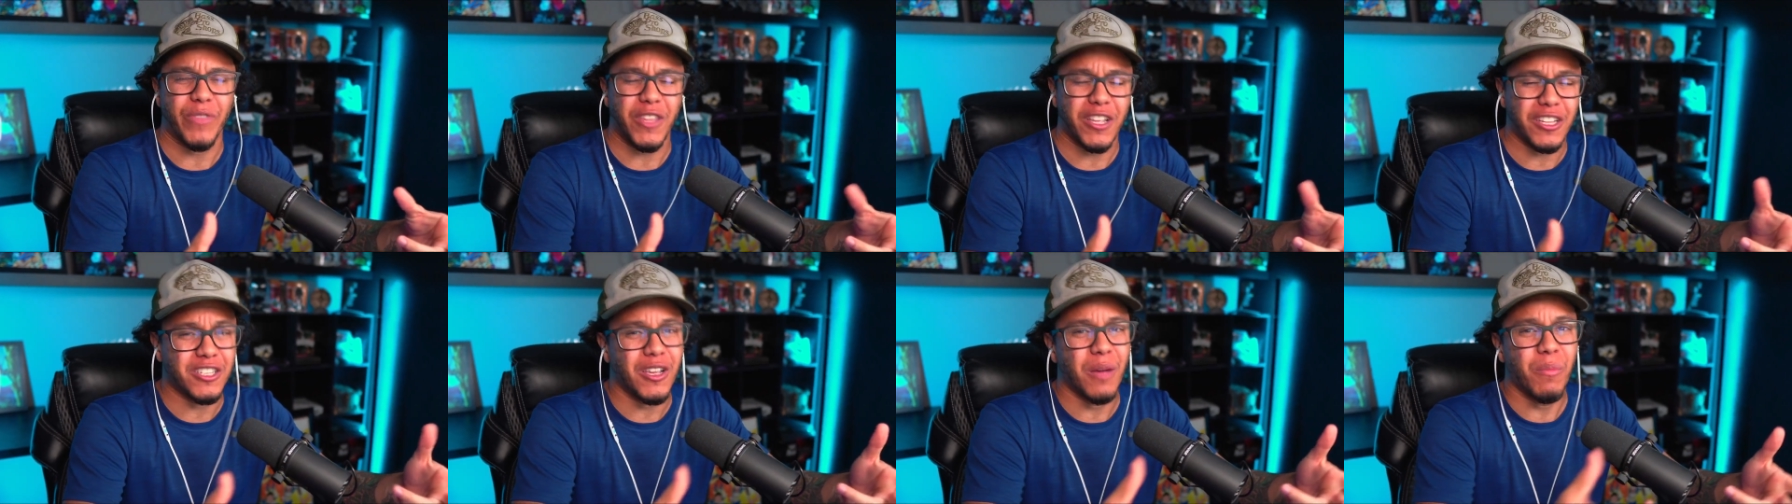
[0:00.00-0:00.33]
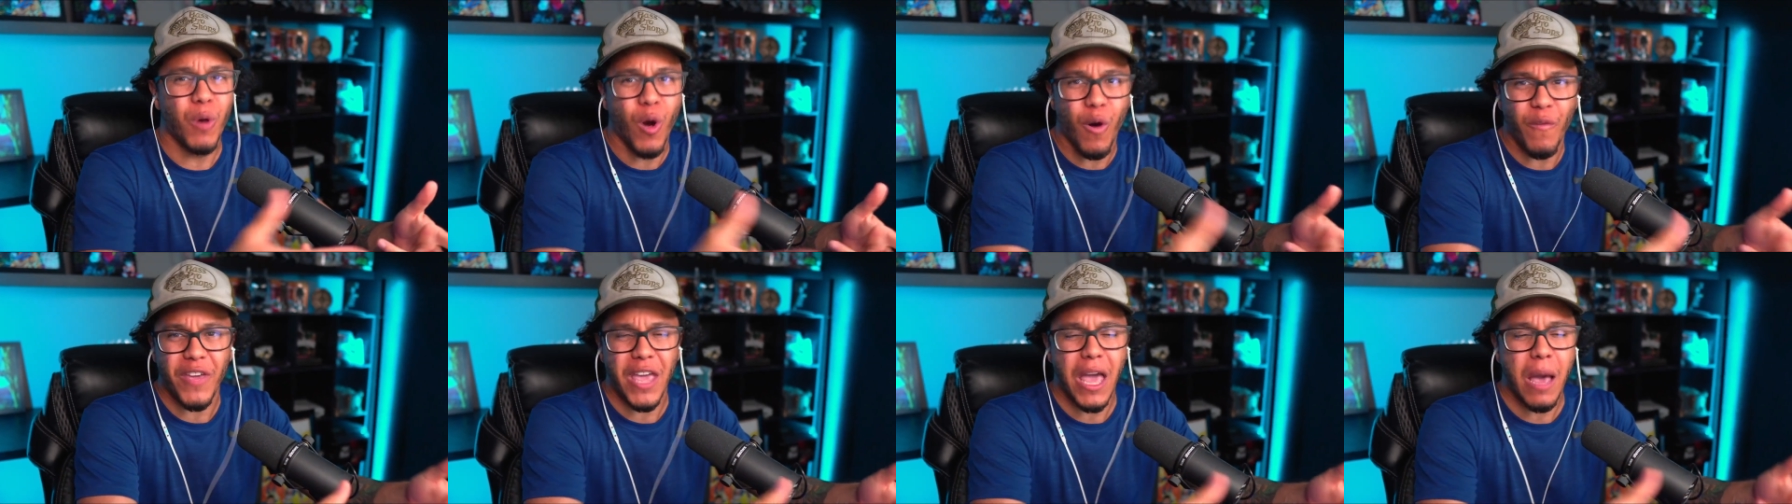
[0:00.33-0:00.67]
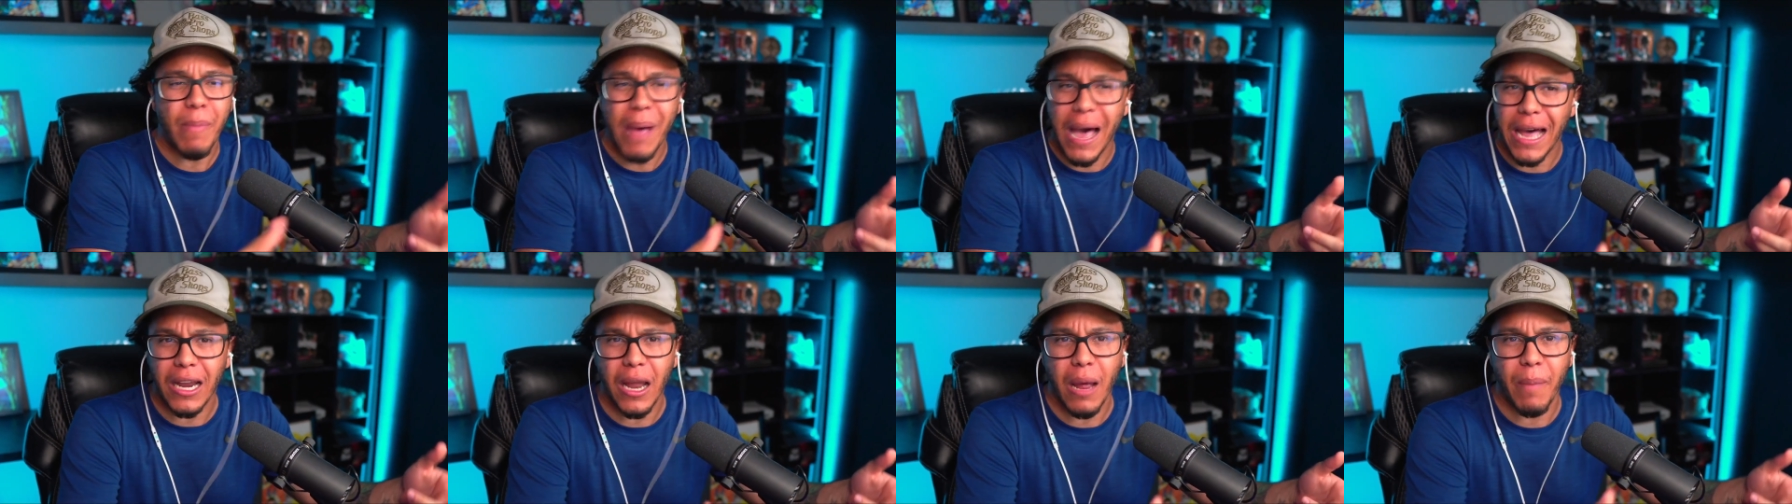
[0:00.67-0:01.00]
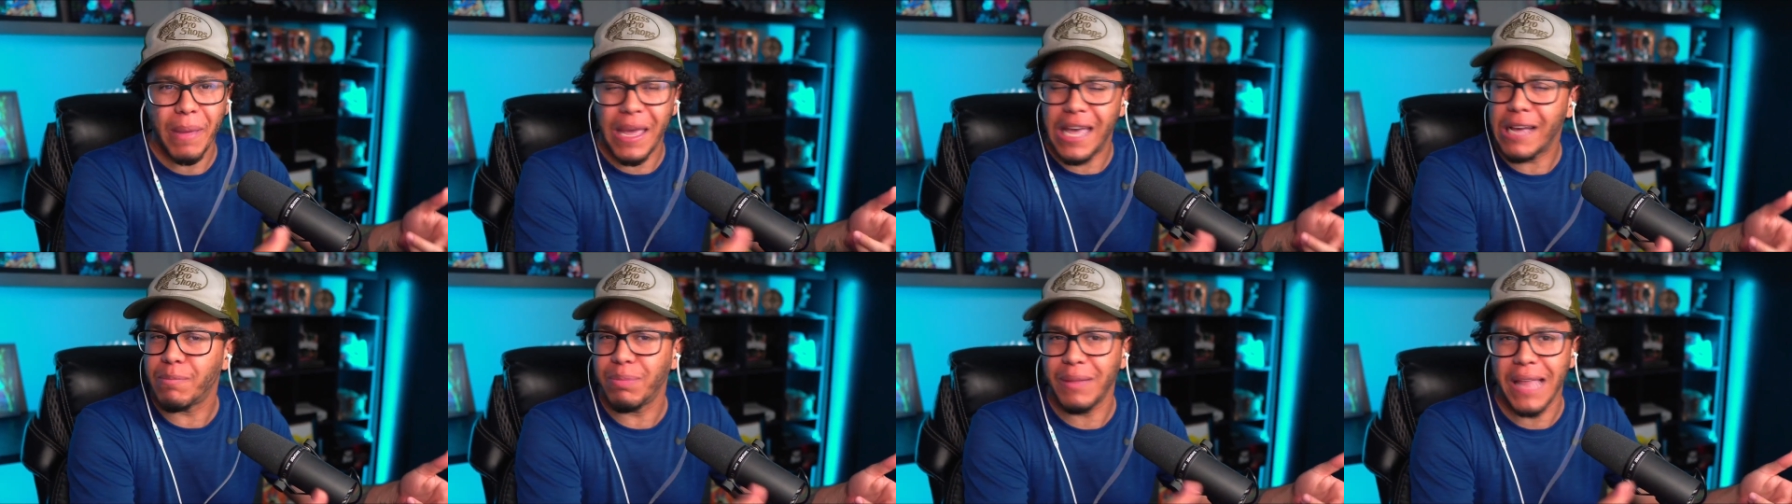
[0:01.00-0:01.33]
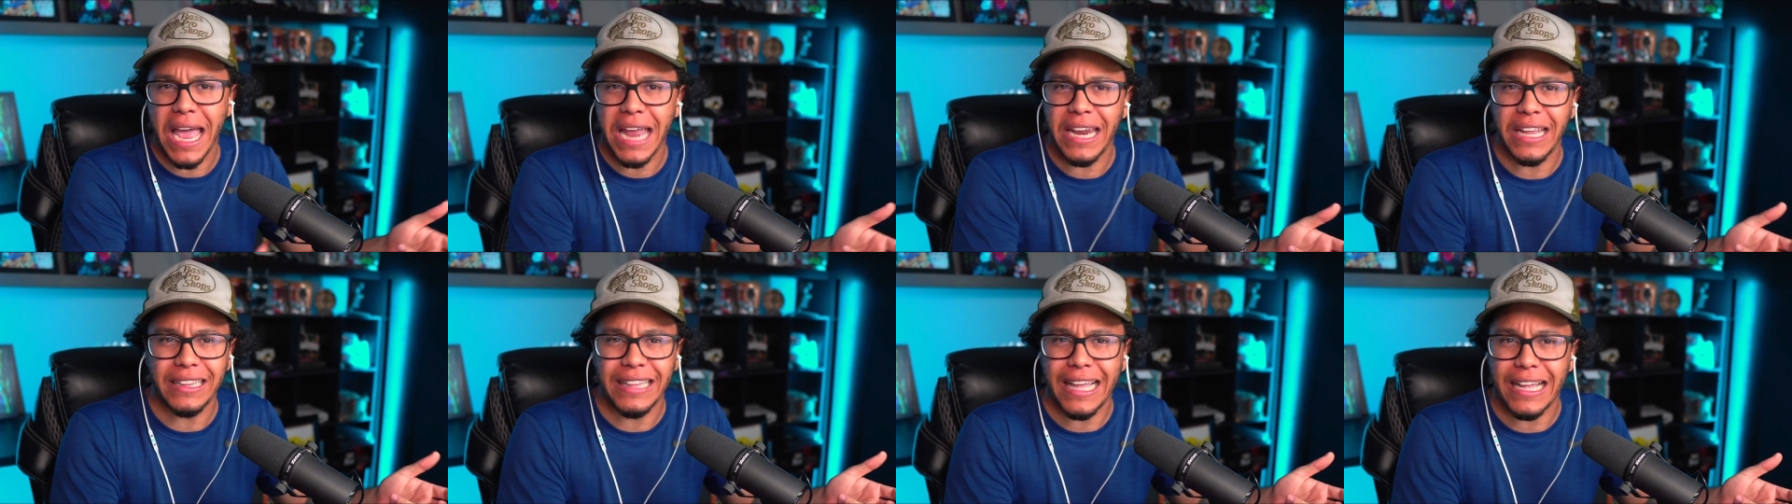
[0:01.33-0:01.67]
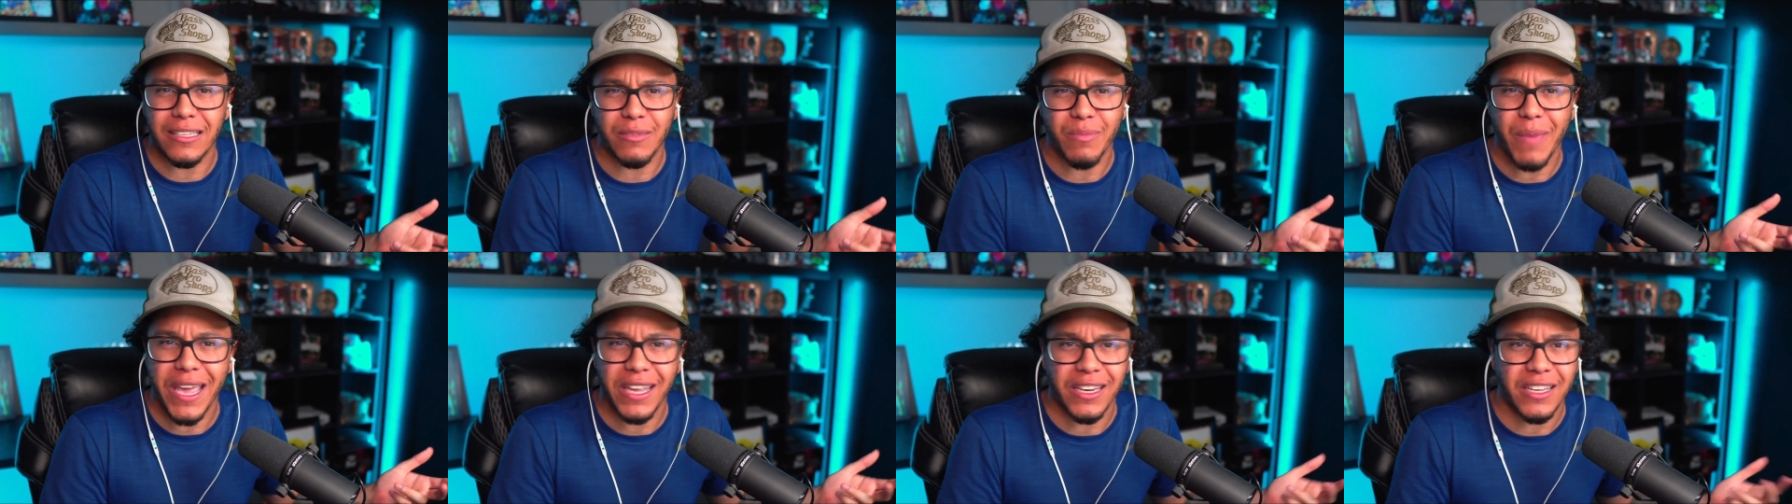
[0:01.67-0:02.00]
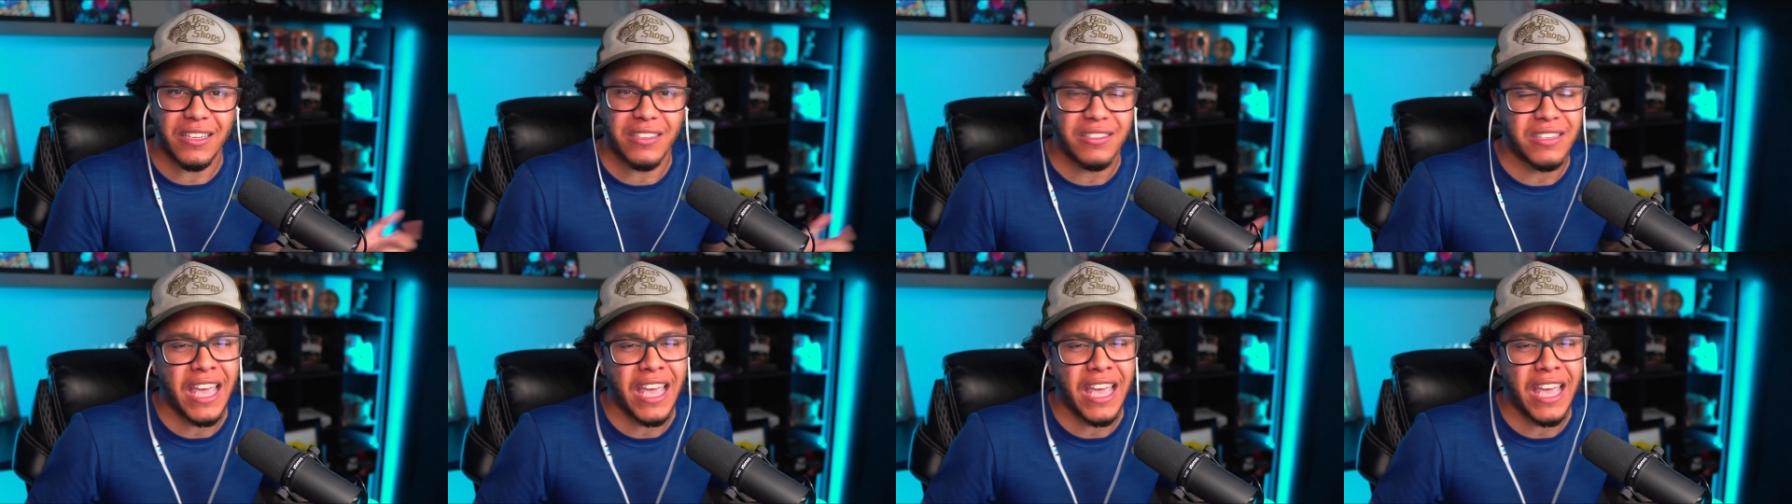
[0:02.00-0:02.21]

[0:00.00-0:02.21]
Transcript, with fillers: It's a movie about a big planet that's made of